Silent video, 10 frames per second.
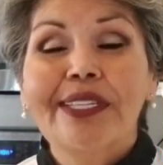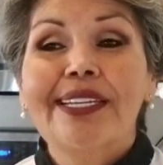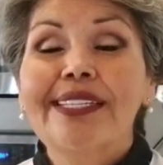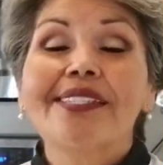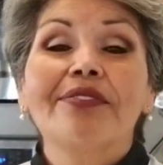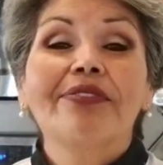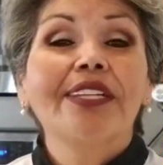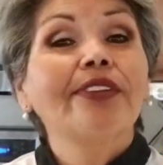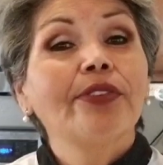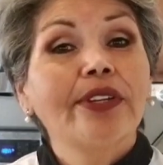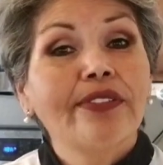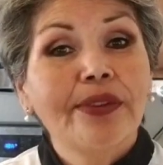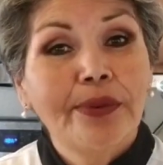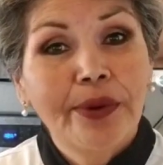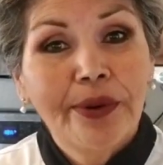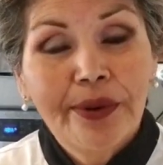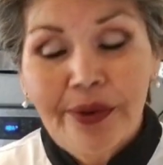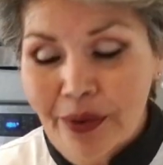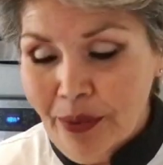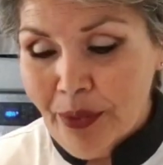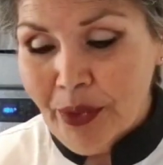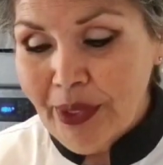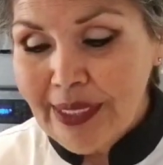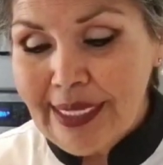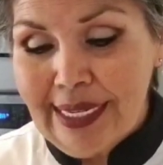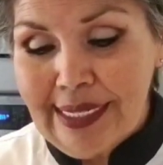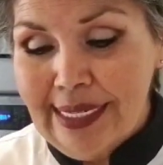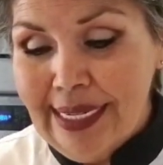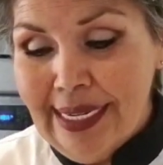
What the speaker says: It is the flavor of the world, and